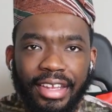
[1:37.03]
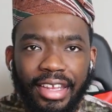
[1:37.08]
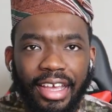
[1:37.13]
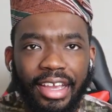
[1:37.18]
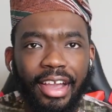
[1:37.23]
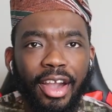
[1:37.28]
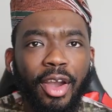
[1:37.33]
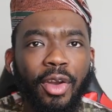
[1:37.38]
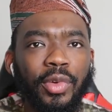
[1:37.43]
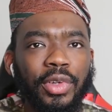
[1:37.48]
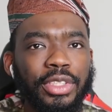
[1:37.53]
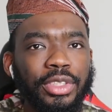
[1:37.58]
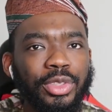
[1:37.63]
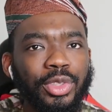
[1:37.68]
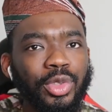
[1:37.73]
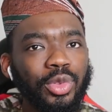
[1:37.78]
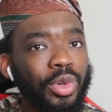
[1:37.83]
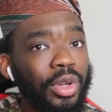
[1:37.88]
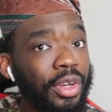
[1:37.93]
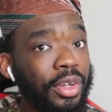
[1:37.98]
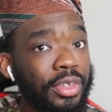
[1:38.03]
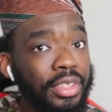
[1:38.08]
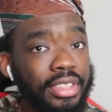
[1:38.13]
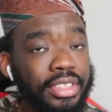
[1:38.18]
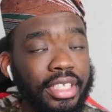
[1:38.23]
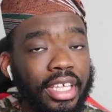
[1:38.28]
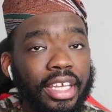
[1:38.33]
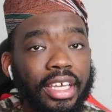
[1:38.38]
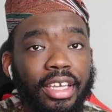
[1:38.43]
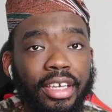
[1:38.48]
like I always do, we're going
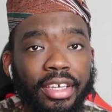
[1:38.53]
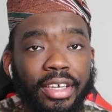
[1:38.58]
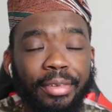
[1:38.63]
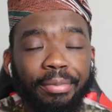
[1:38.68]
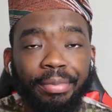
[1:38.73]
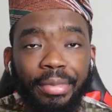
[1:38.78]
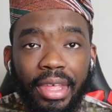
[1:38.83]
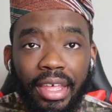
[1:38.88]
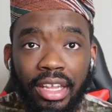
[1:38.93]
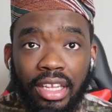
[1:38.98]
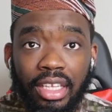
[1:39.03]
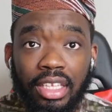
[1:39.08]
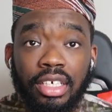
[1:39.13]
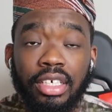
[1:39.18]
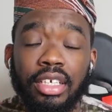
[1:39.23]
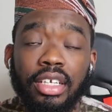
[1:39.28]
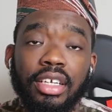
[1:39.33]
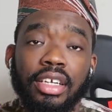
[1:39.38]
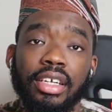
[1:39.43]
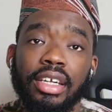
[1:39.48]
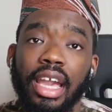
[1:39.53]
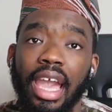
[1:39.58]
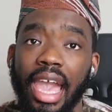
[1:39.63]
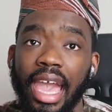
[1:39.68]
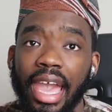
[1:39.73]
to take a look